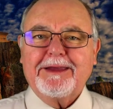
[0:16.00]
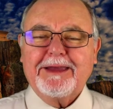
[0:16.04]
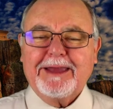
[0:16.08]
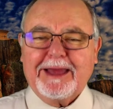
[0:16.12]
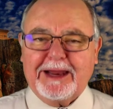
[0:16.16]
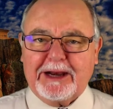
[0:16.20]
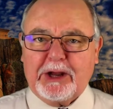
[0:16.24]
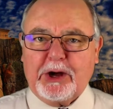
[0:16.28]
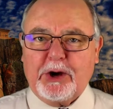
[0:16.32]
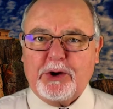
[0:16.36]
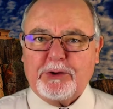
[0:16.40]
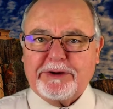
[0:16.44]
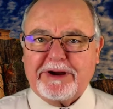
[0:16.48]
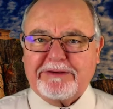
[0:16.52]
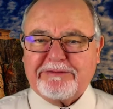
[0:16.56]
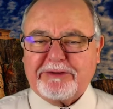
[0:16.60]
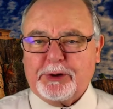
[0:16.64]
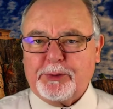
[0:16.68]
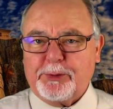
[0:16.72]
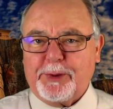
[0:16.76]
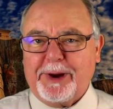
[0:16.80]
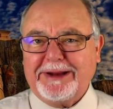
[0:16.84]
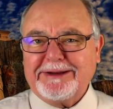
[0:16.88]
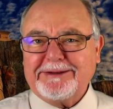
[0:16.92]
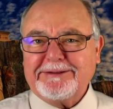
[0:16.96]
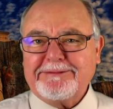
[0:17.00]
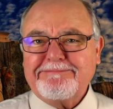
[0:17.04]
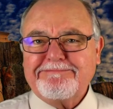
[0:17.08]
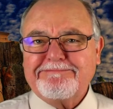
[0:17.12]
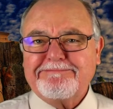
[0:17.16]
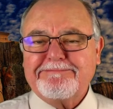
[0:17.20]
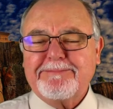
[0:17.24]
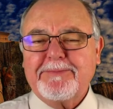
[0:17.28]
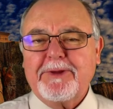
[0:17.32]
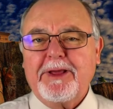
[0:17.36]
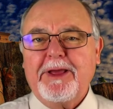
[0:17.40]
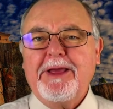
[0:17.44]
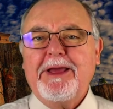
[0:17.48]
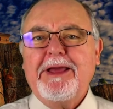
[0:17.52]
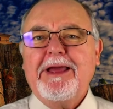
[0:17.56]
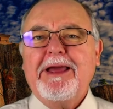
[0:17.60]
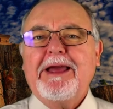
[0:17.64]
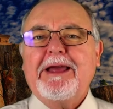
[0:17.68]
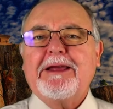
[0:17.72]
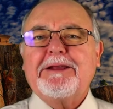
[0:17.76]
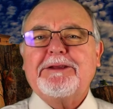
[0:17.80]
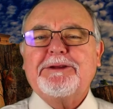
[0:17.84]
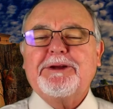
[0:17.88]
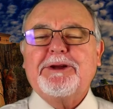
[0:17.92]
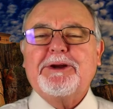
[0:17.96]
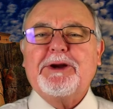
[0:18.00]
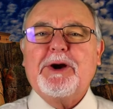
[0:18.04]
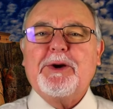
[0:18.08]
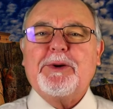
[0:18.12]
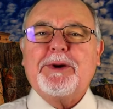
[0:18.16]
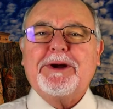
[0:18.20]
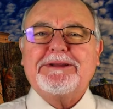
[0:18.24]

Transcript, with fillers: Hello, everyone. You know,